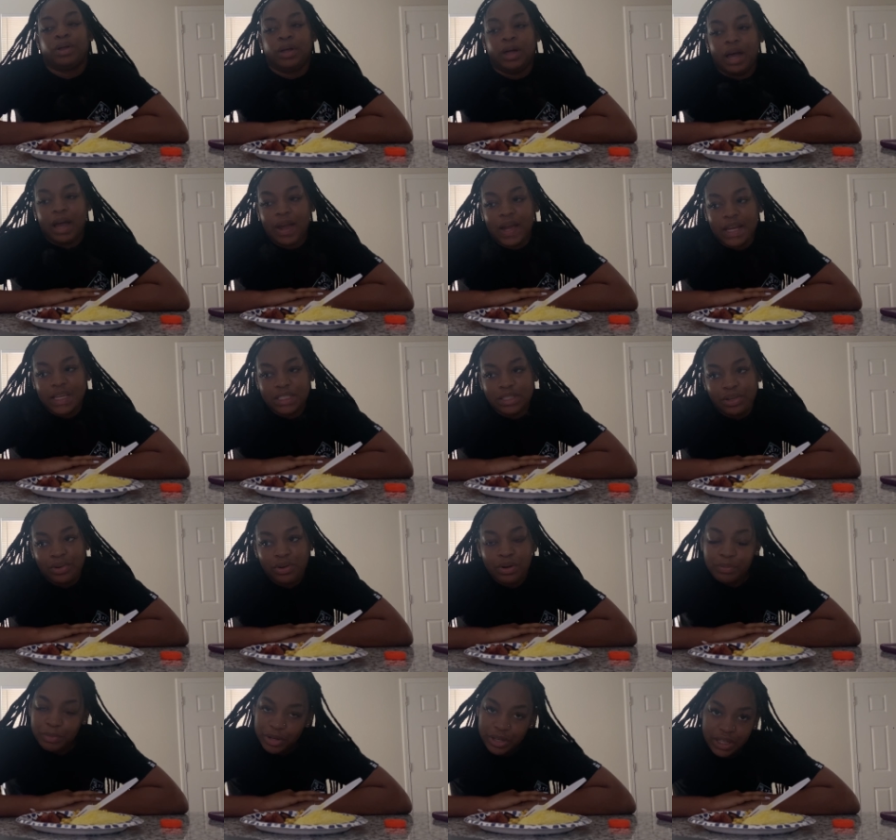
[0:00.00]
All right, so
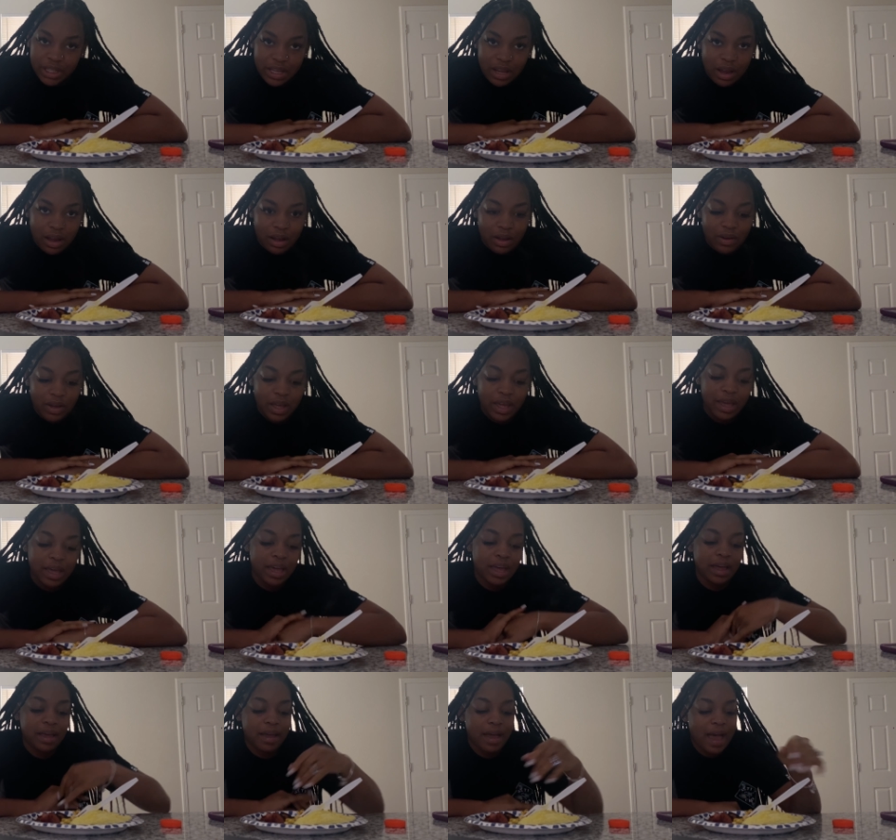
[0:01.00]
good morning, y'all.
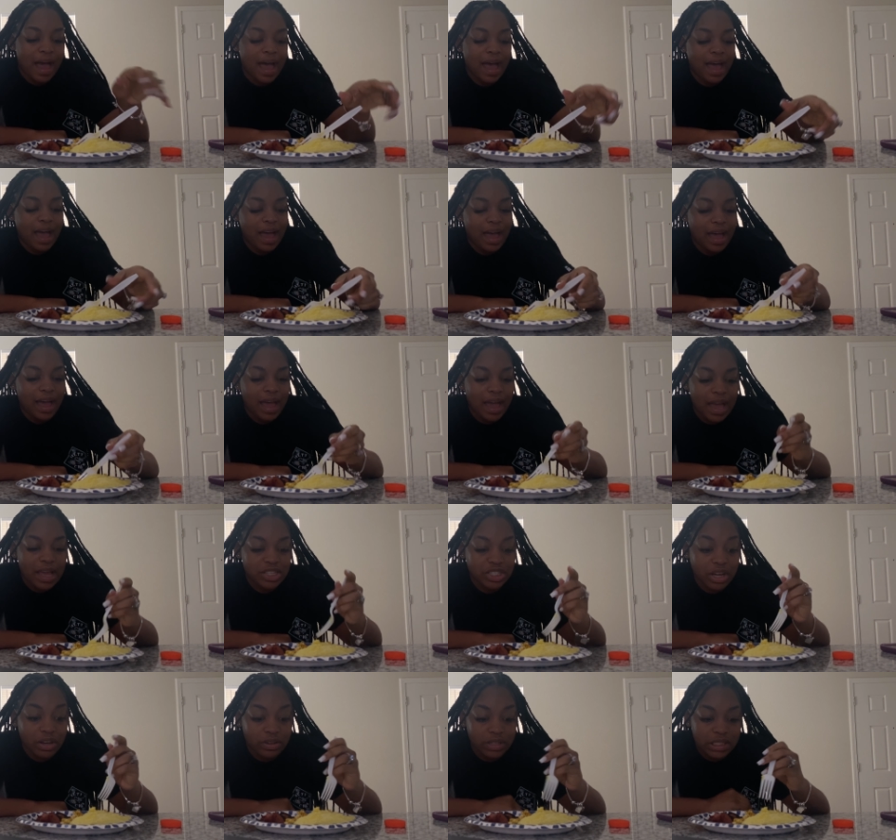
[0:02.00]
I, as
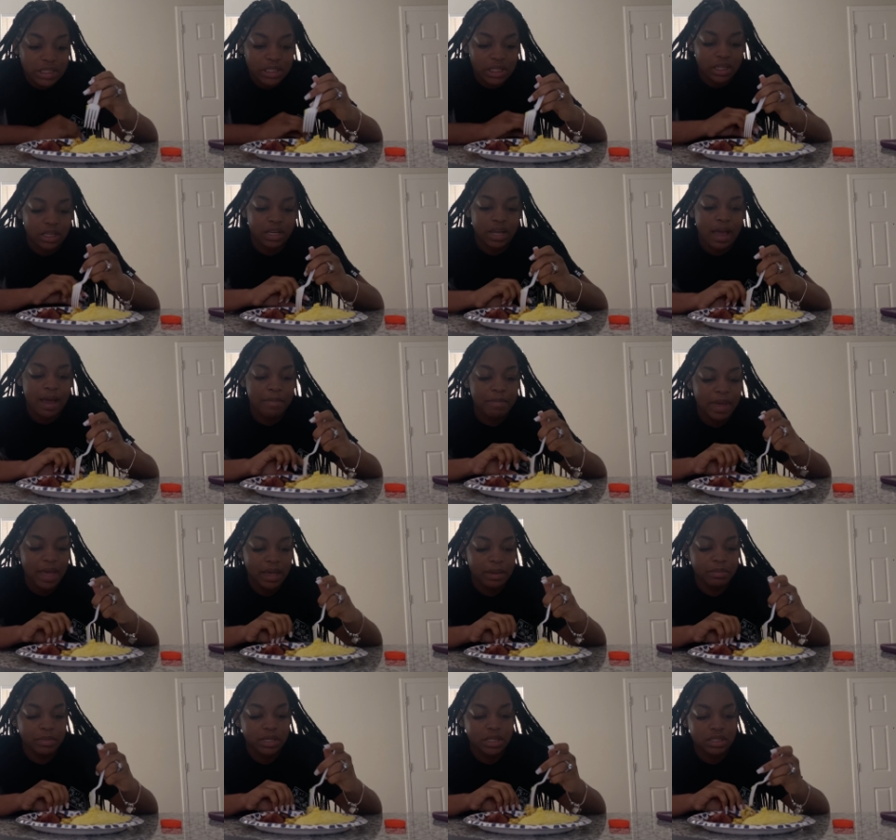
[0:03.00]
y'all can see, I
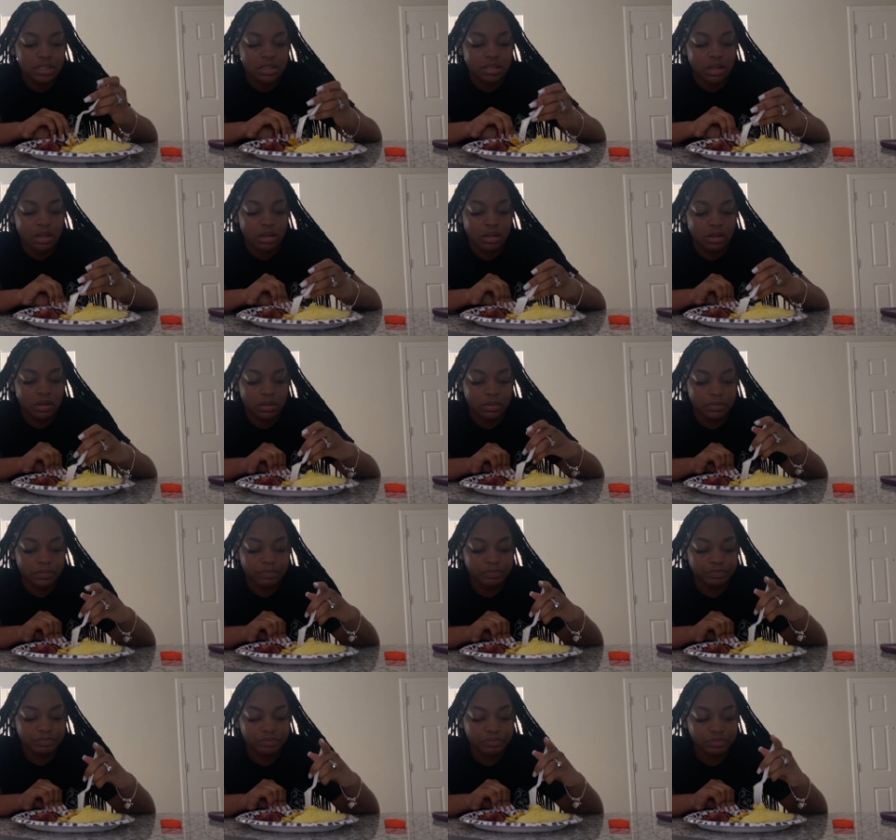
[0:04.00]
made me some
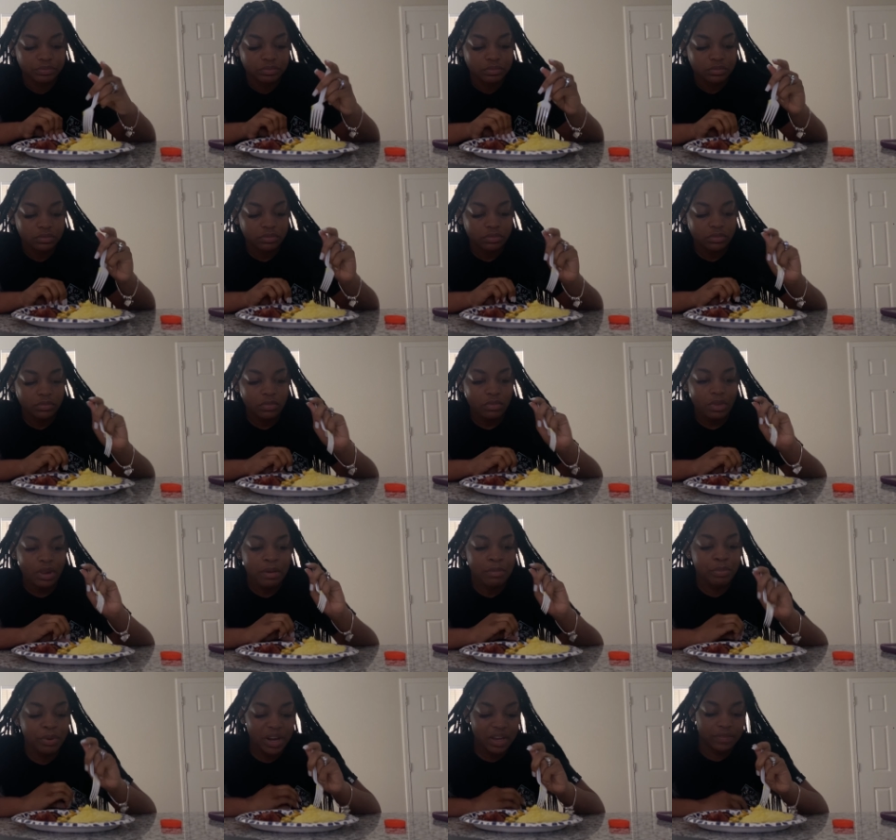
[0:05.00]

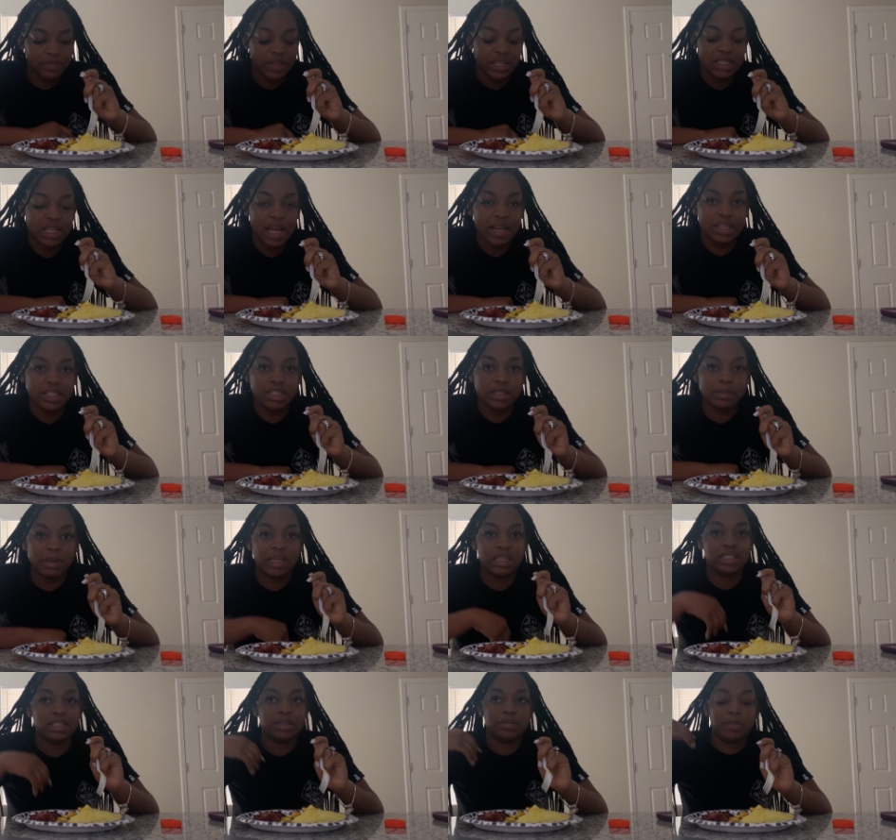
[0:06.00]
breakfast. I just
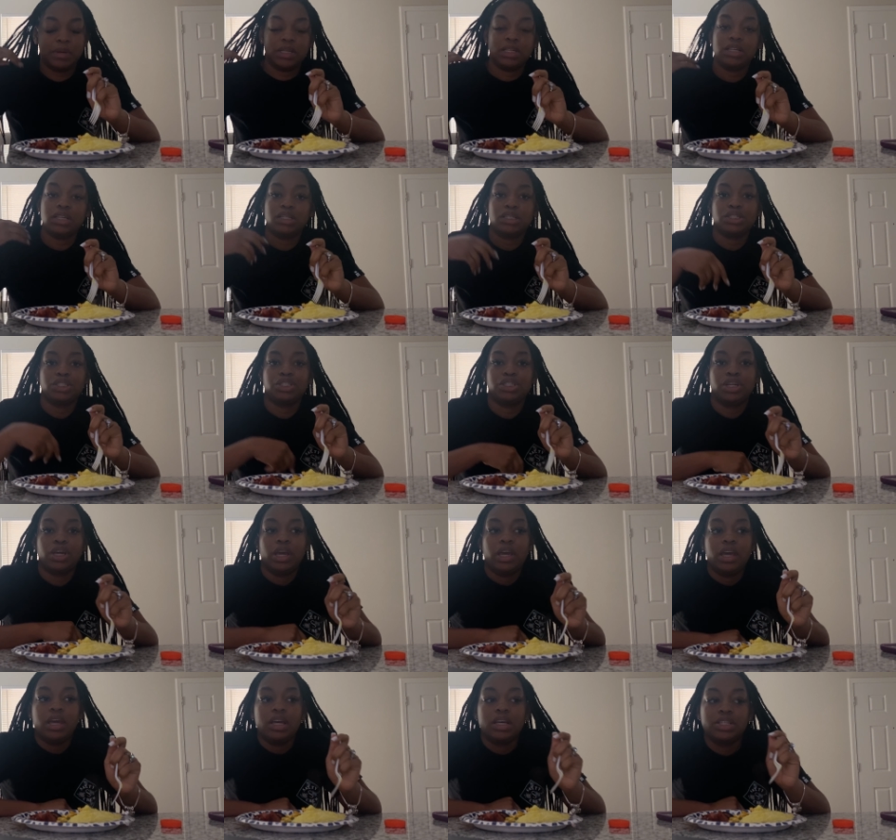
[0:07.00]
made spinach,
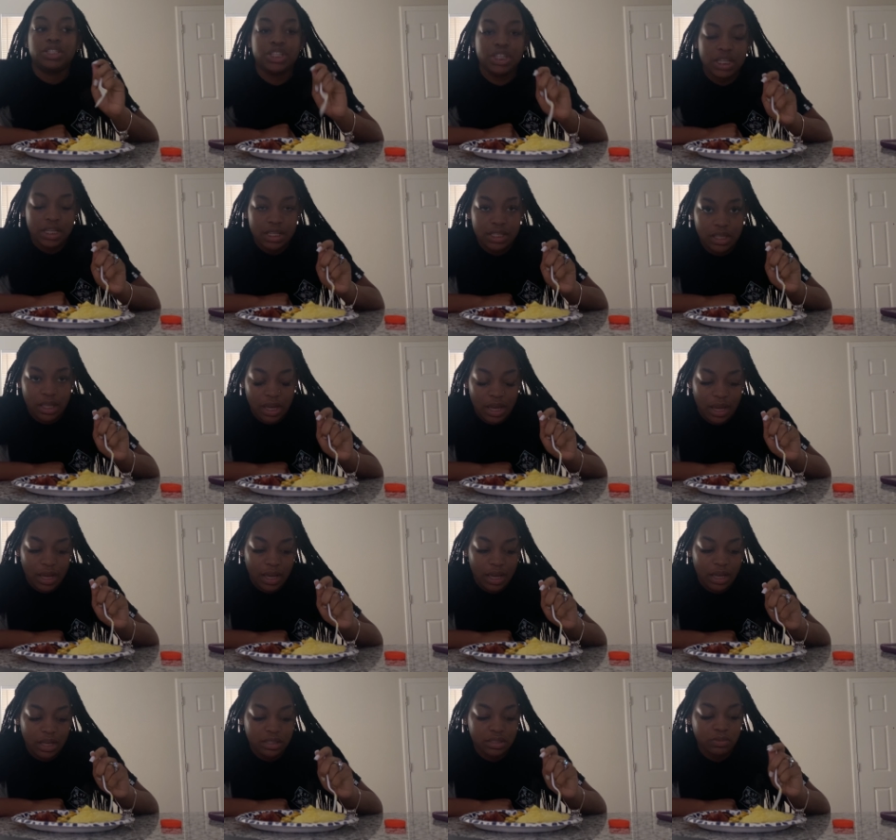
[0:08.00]
cheese,
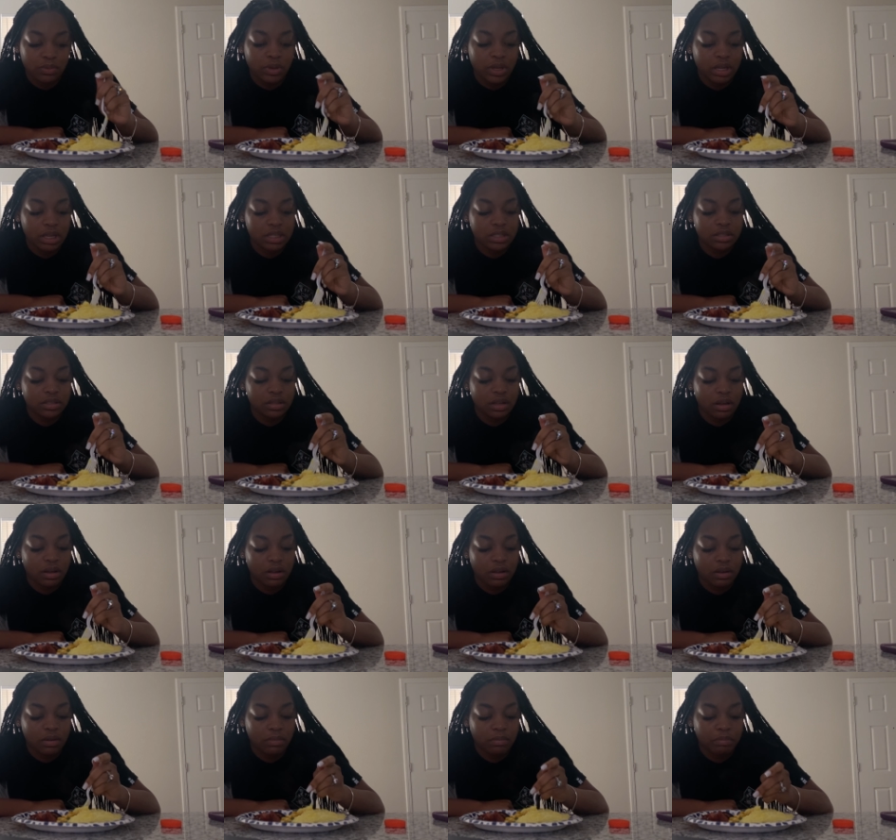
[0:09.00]
eggs with
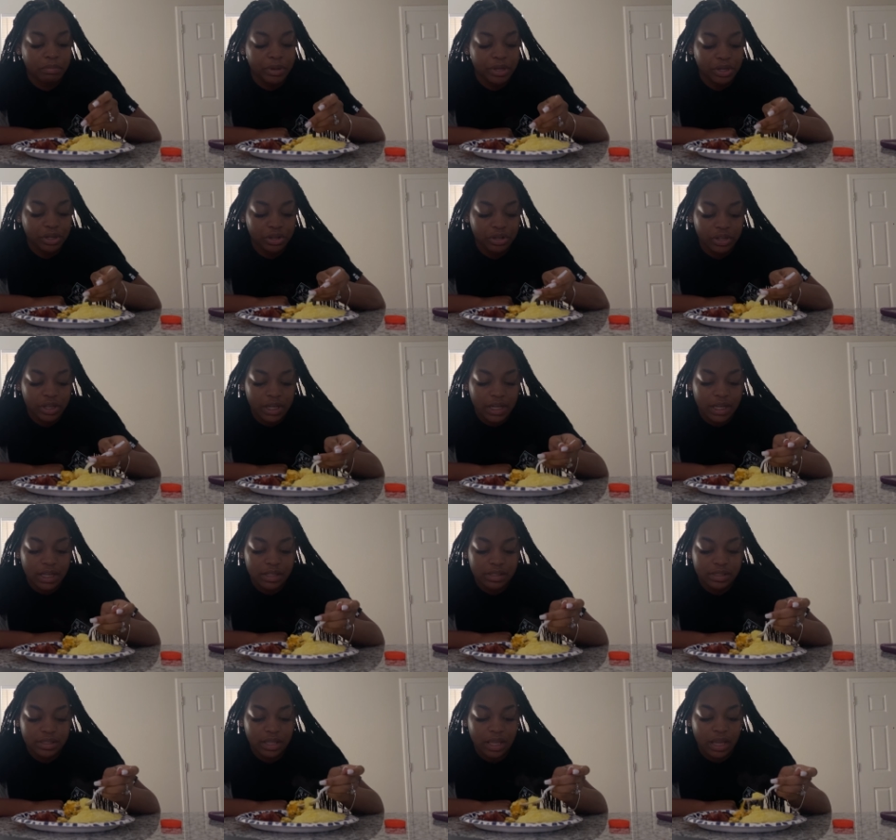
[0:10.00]
some butter
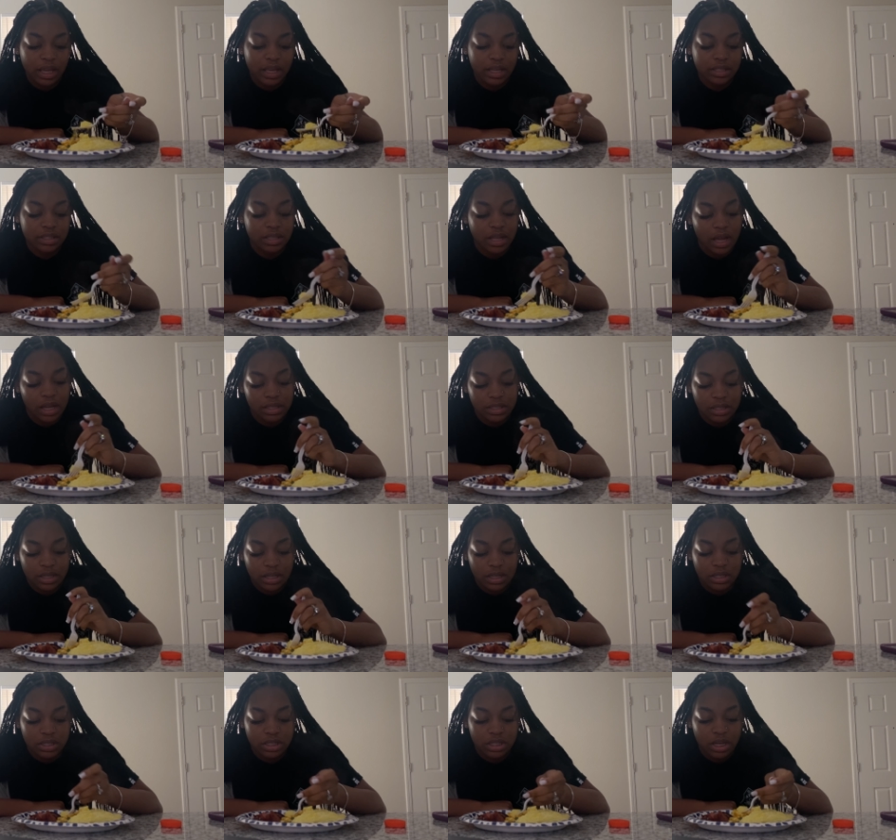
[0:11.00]
grits and
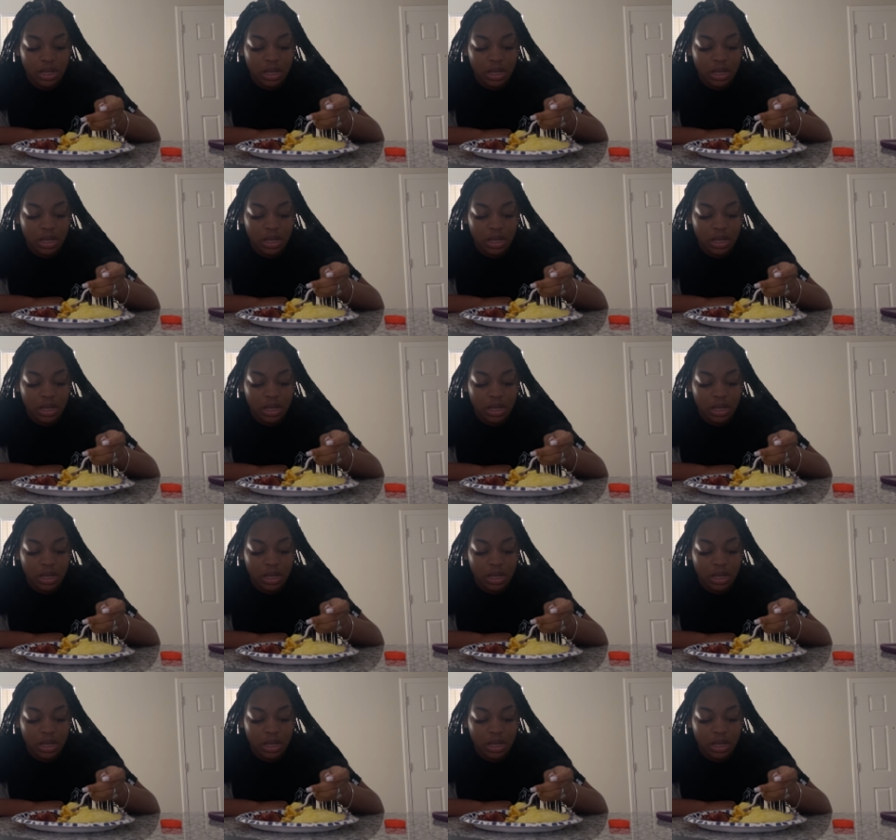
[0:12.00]
sausage.